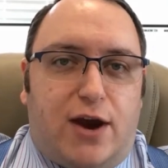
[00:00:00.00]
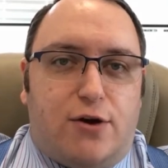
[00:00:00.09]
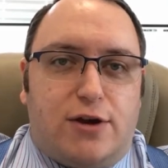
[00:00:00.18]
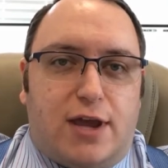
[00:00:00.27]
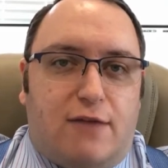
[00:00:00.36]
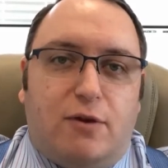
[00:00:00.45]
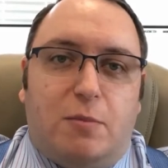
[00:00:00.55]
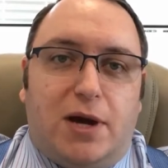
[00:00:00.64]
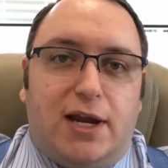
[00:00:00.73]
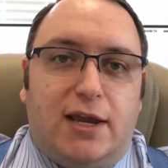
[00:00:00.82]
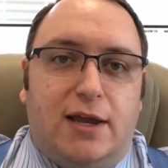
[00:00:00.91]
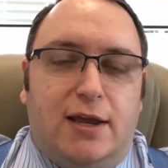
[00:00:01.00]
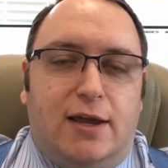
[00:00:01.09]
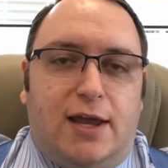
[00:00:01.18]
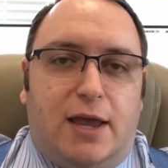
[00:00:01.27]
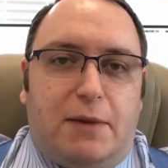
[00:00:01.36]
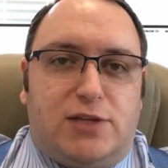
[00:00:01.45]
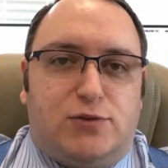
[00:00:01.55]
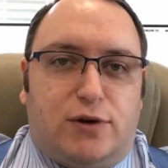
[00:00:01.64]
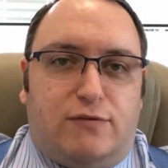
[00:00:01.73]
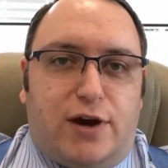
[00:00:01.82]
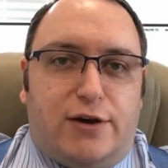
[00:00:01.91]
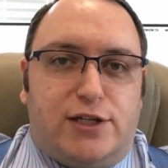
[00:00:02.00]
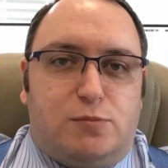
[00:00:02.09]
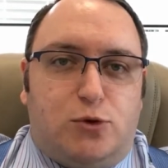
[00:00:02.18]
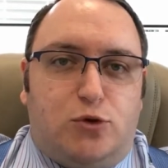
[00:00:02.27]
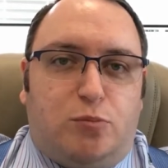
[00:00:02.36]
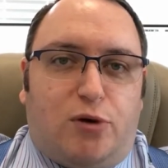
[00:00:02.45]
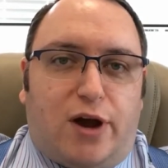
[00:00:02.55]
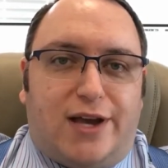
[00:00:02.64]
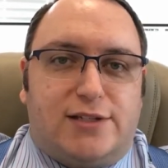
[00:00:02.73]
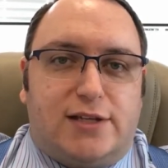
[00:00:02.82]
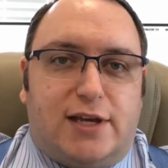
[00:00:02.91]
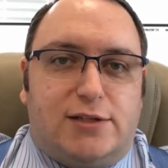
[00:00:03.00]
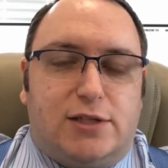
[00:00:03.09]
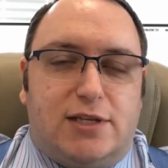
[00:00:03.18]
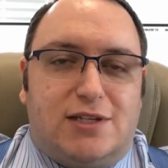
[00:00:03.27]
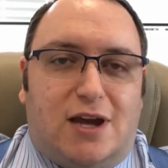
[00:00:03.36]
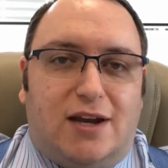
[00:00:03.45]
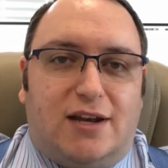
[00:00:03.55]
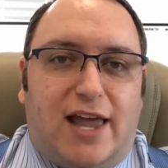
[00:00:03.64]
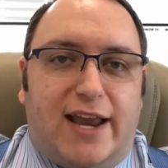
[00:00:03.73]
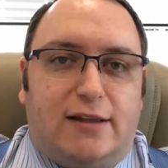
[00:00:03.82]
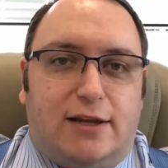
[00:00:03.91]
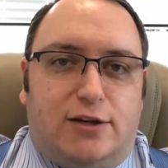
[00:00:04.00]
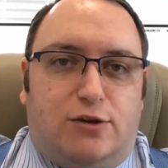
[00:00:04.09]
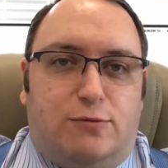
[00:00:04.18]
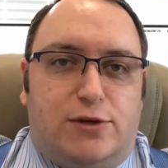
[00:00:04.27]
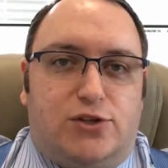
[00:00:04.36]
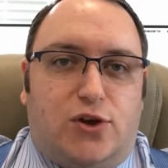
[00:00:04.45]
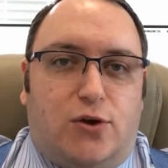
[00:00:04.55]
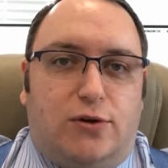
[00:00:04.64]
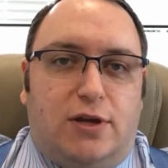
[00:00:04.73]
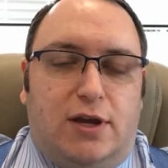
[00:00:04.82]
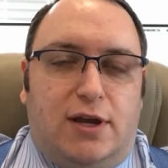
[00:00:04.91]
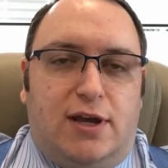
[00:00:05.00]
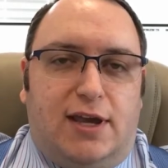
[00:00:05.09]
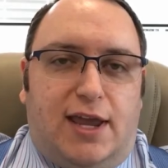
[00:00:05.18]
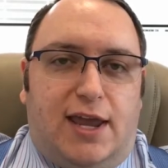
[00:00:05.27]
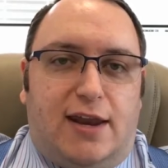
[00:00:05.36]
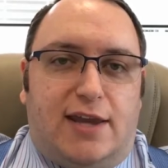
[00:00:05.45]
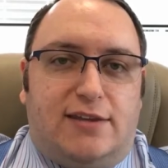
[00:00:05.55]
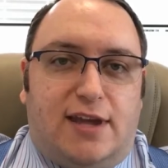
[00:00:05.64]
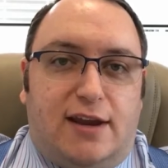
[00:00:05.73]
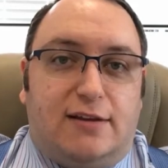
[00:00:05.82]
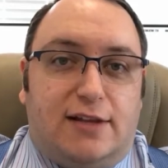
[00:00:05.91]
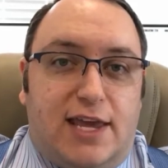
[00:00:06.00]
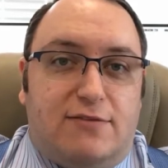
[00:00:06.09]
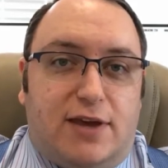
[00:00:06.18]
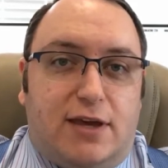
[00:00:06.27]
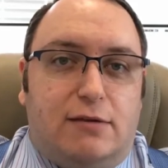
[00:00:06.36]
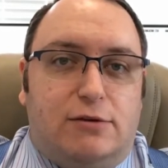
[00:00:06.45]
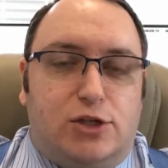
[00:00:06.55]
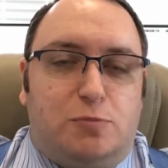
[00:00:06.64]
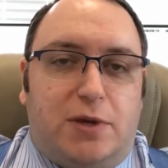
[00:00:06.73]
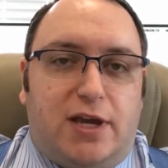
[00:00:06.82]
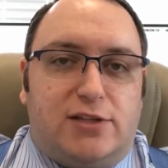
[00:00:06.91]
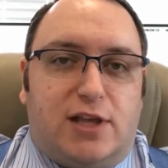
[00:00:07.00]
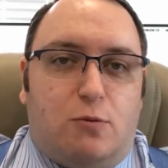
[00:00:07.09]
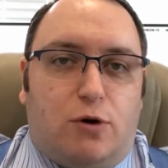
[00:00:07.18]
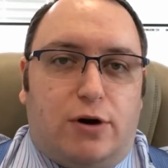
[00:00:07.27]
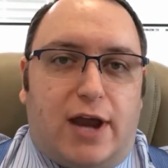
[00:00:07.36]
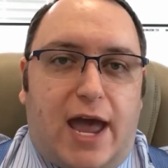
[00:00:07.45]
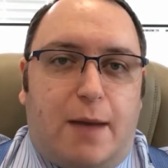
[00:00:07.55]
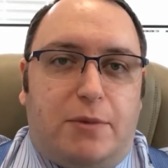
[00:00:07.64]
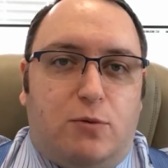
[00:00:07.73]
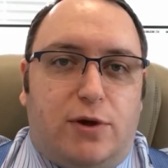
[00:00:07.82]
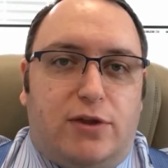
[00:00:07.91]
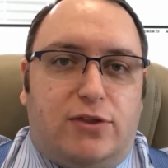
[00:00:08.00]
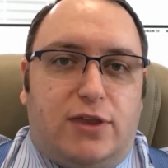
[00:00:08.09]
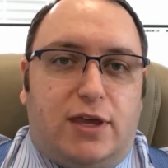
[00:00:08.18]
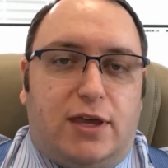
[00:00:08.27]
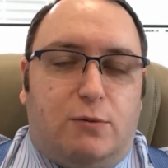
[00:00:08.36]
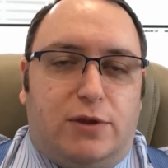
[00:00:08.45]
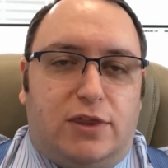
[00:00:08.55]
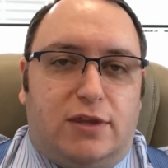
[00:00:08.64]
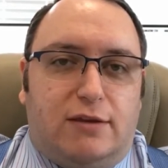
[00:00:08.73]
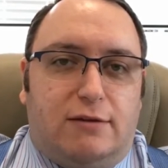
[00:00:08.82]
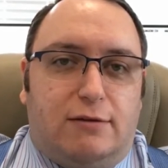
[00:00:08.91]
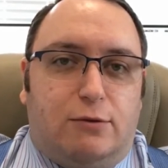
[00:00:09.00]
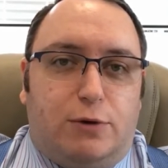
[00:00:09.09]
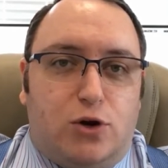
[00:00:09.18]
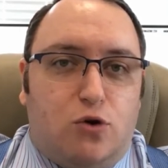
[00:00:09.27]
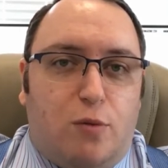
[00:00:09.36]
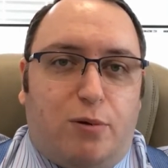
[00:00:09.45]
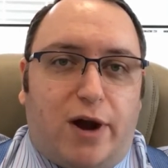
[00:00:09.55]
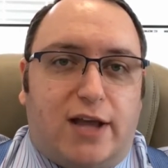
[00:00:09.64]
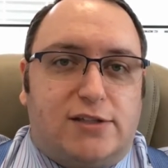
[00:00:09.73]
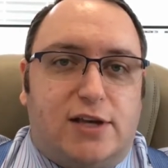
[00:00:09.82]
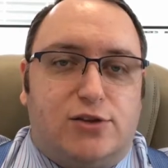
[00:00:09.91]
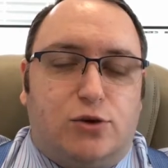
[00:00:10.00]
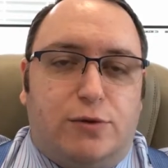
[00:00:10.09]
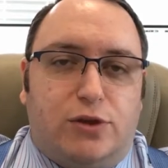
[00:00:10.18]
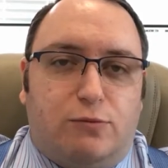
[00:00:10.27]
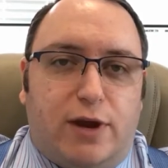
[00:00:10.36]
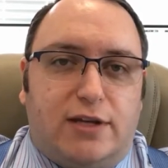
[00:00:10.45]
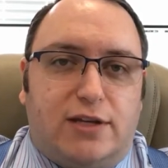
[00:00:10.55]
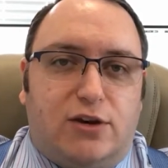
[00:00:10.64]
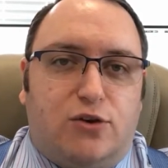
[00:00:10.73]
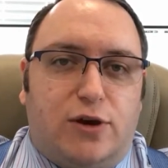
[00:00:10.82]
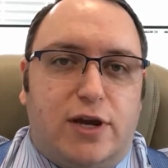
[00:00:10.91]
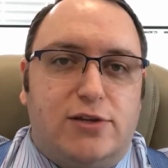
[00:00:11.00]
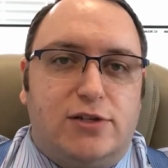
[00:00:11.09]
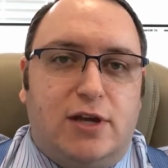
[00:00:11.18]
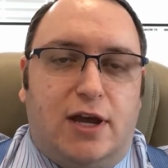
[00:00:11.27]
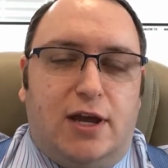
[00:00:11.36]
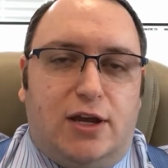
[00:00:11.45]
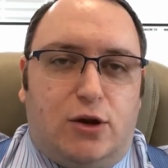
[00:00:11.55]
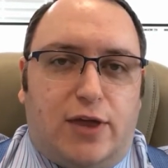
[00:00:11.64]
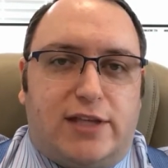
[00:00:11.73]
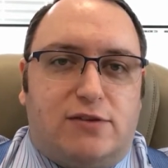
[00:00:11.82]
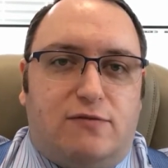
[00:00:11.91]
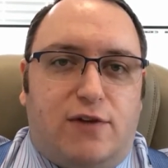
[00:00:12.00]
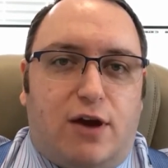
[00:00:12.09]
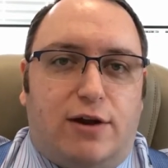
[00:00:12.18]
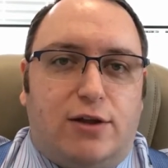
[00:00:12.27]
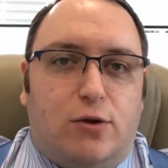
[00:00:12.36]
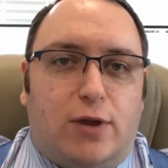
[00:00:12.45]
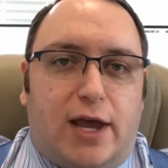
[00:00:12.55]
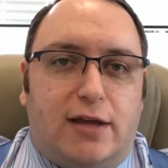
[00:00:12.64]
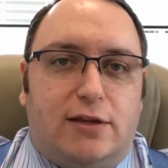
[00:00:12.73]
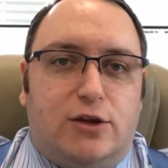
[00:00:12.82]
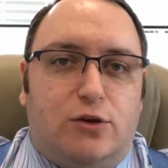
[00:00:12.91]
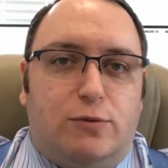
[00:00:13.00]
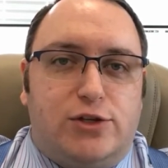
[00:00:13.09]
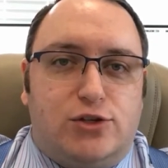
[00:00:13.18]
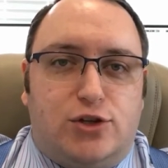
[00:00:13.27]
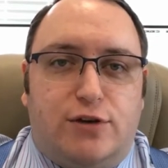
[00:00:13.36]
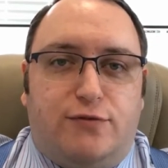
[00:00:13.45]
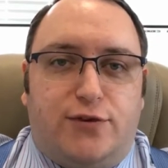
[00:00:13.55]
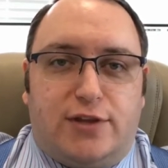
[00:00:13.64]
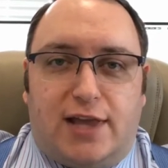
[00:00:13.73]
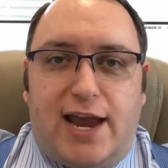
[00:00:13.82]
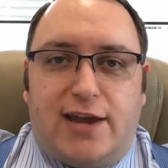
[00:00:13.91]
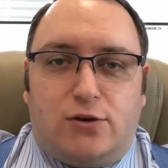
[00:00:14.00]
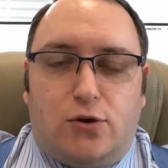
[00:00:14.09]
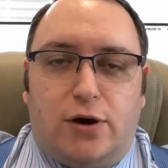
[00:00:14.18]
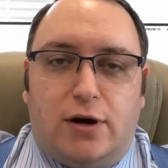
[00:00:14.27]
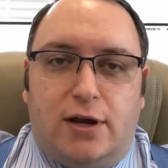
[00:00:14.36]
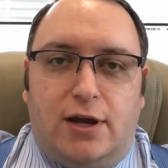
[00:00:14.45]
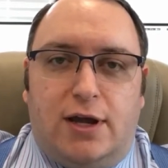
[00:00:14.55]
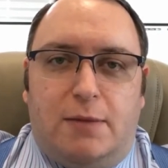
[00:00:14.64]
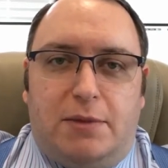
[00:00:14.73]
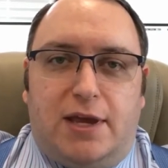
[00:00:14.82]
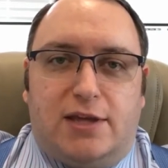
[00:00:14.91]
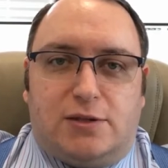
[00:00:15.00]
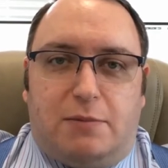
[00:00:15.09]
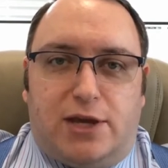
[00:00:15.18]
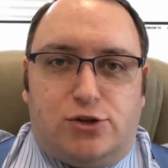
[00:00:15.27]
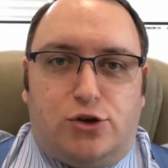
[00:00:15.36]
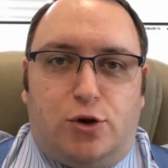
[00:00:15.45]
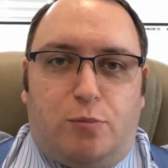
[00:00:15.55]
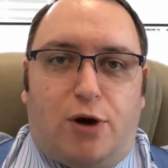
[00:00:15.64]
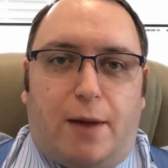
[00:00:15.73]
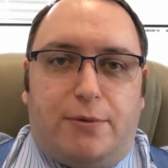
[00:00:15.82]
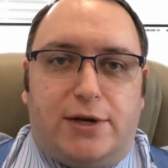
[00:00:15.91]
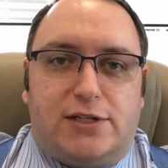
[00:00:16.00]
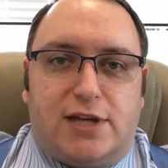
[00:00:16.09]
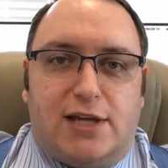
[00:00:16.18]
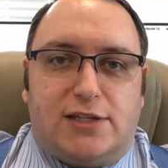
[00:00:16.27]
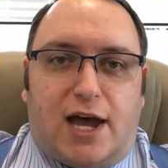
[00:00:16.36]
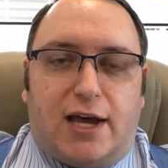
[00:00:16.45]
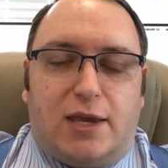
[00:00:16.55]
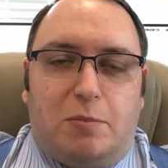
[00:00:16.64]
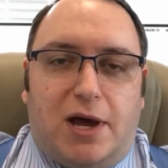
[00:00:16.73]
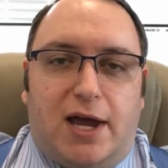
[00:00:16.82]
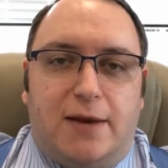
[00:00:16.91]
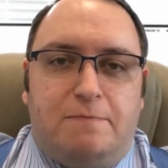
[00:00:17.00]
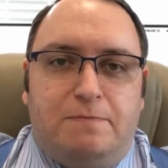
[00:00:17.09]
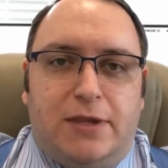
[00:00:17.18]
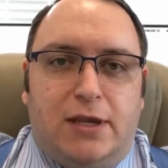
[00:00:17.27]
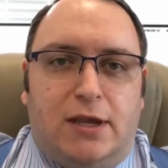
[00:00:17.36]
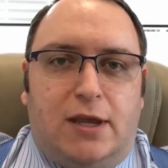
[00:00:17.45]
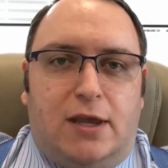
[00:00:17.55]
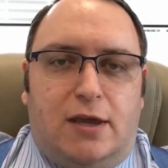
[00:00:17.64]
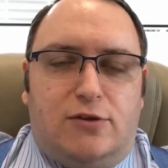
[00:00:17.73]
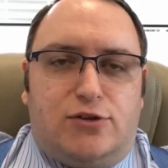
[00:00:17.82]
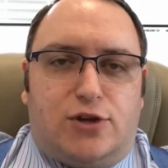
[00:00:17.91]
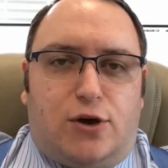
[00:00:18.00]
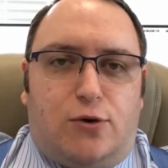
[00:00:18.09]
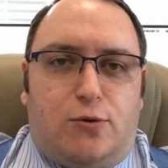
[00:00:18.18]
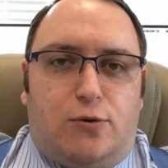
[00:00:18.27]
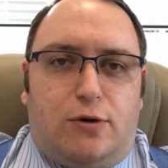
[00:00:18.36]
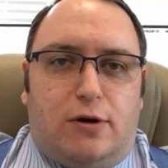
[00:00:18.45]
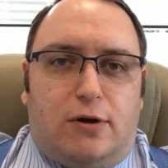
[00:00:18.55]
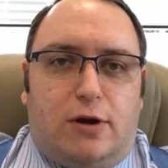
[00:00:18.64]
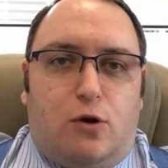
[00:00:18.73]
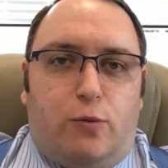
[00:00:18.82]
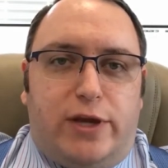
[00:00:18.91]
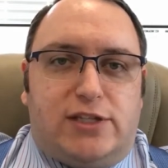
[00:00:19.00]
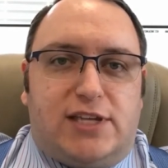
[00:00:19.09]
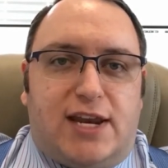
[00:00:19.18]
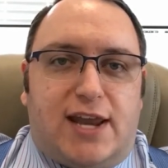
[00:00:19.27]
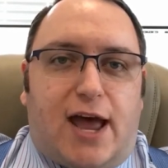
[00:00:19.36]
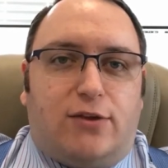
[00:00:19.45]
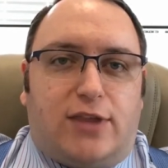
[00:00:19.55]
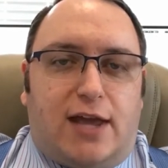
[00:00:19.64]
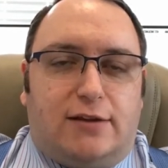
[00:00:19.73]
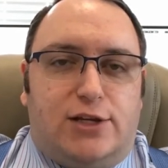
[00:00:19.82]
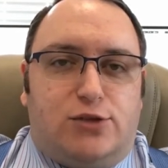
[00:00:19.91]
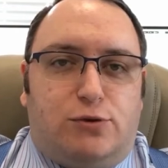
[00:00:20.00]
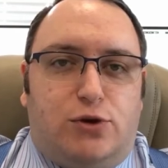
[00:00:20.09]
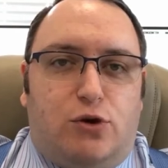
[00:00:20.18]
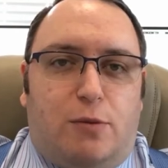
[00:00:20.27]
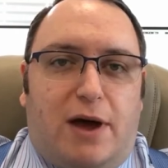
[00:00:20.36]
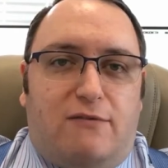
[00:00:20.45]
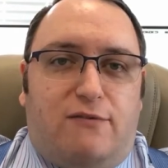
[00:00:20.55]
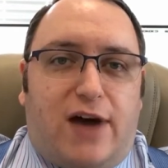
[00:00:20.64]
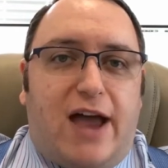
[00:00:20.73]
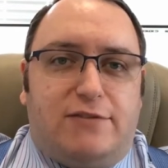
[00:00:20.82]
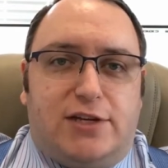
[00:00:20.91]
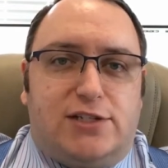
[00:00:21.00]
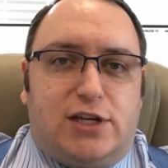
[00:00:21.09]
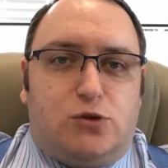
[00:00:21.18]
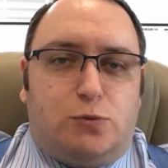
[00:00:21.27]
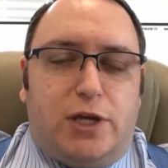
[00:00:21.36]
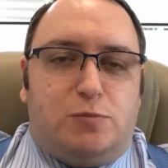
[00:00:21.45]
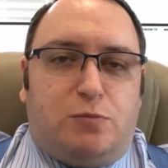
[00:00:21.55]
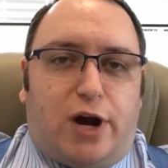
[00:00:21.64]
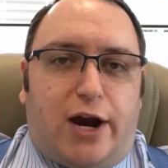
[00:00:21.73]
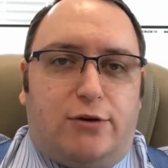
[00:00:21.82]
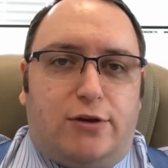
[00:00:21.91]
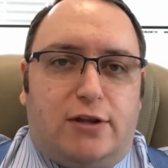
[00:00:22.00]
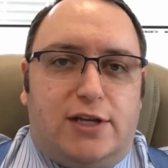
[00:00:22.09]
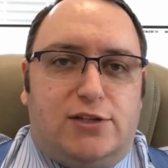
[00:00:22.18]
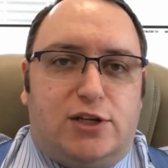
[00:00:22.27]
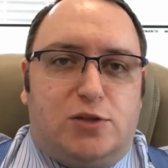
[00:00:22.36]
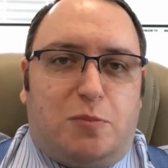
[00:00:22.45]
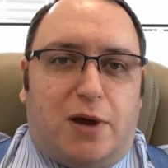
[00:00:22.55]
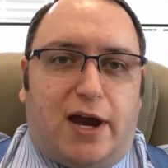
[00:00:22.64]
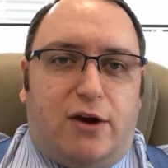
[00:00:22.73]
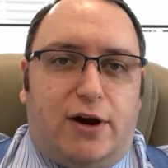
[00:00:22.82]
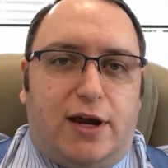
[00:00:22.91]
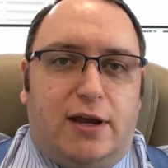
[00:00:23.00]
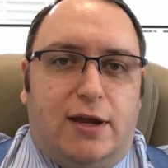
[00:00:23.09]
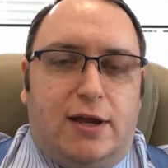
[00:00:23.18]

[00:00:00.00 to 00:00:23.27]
to everybody. It makes for a very smooth process that's unlikely to result in a tenant leaving just because they weren't happy with the renewal process or with the rent increase. That's a very low likelihood, which is good for the landlord because it makes sure your property stays occupied. So, we send out that lease renewal about 5 to 6 weeks prior to the lease expiring.